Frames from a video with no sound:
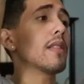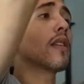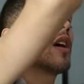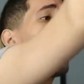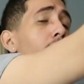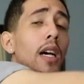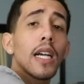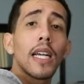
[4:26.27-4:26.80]

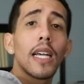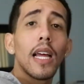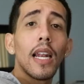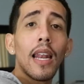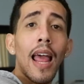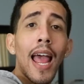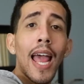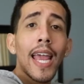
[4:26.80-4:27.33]
hook,
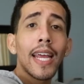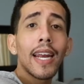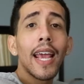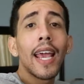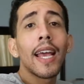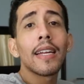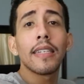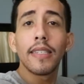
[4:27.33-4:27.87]
line,
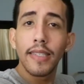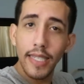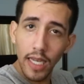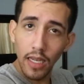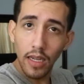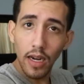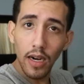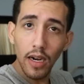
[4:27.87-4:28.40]
and
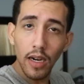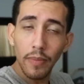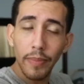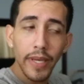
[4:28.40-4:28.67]
sinker.